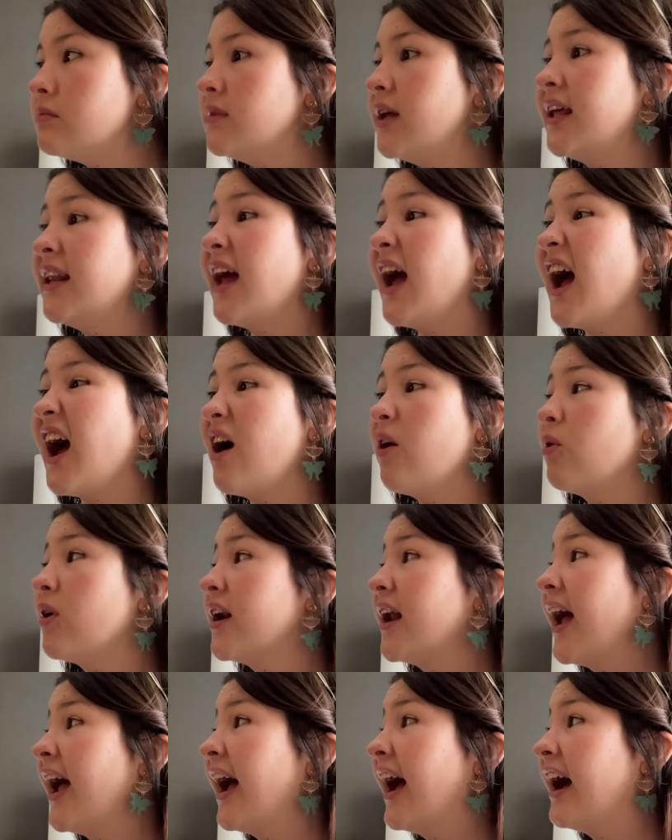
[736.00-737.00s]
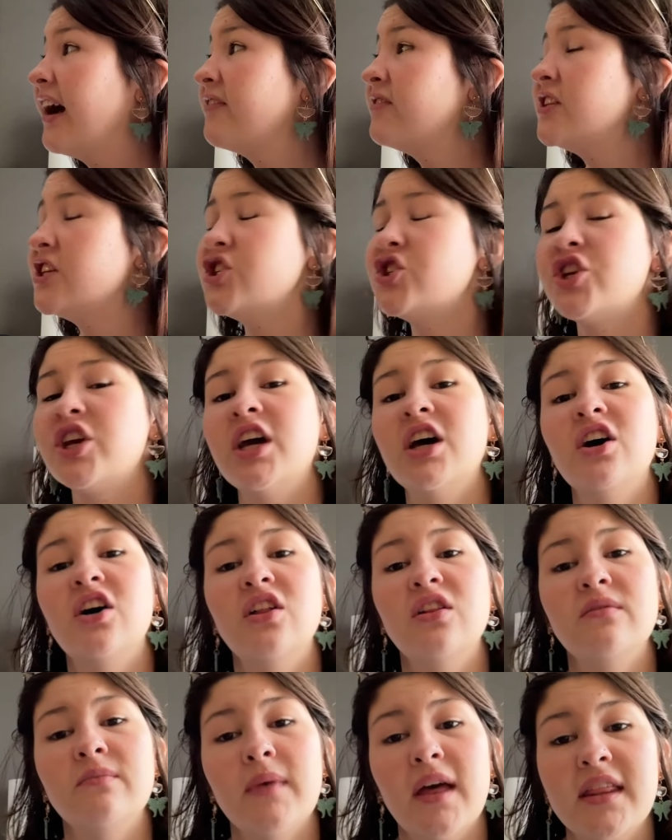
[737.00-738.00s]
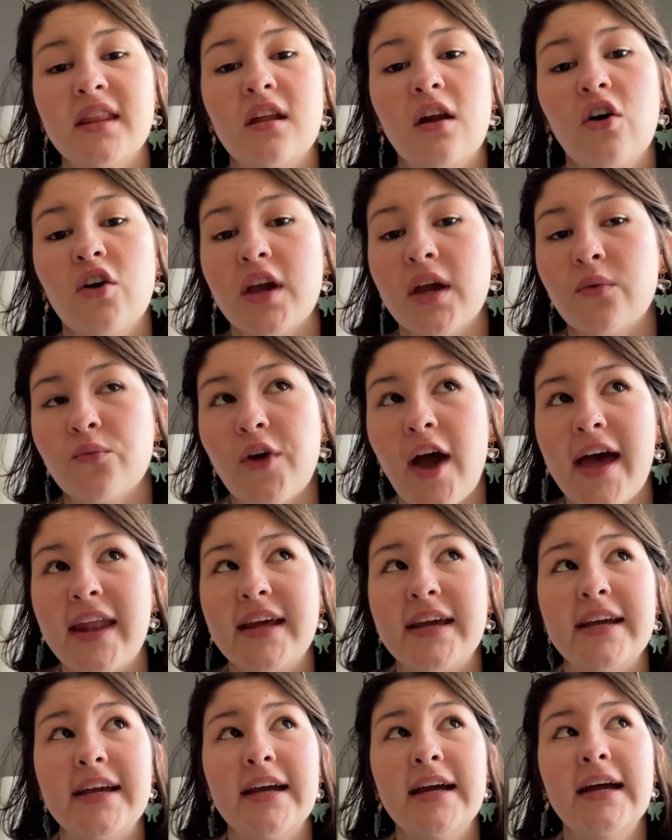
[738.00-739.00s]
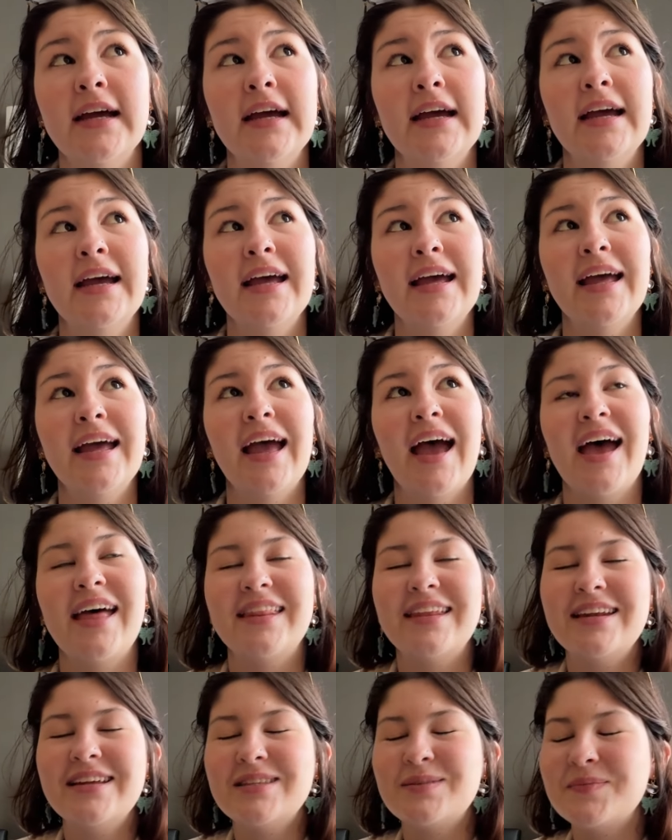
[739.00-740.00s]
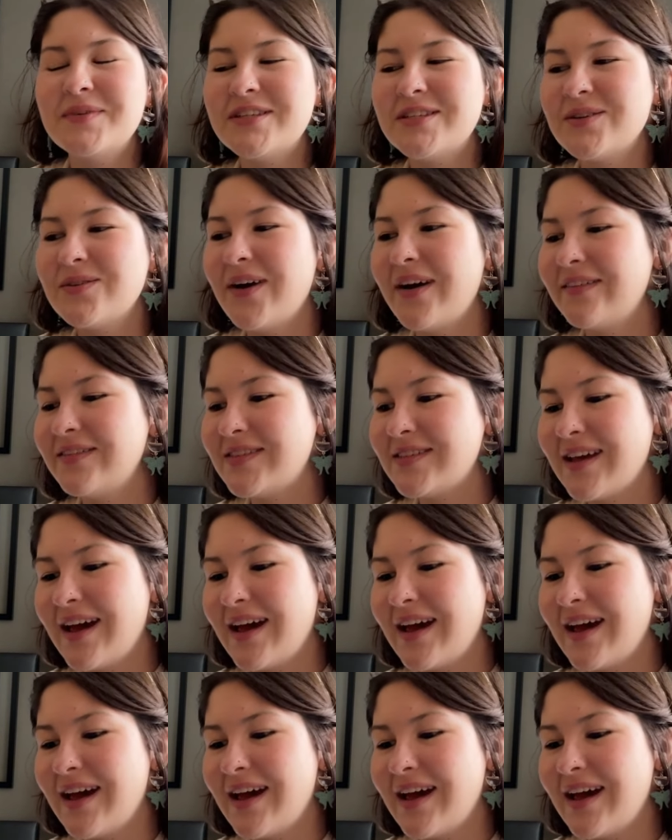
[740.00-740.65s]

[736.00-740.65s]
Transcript: an hour and a half to chill, and then I'll get ready, and then it's Mr. Wives